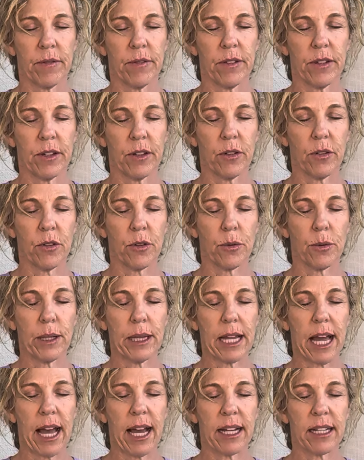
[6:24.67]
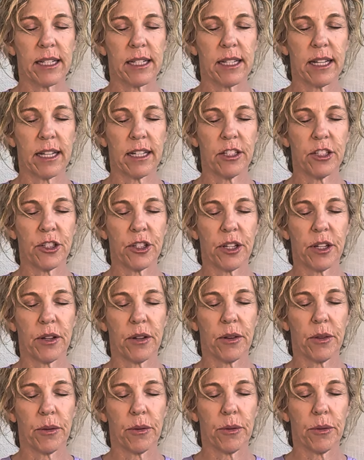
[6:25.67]
Feel the
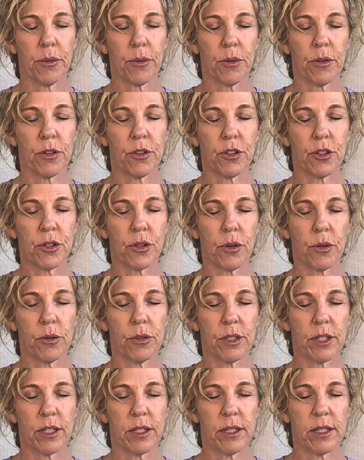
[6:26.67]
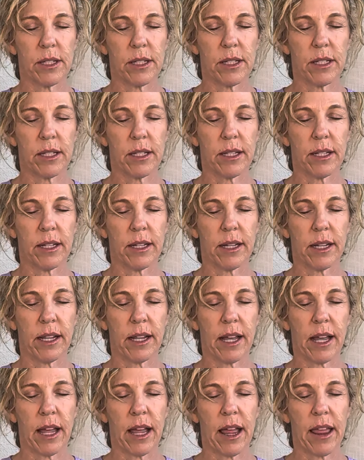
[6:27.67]
relaxation through the shoulders,
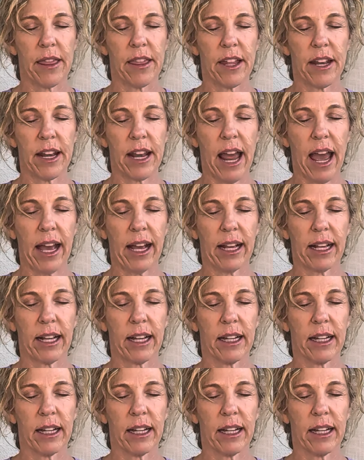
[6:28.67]
the neck,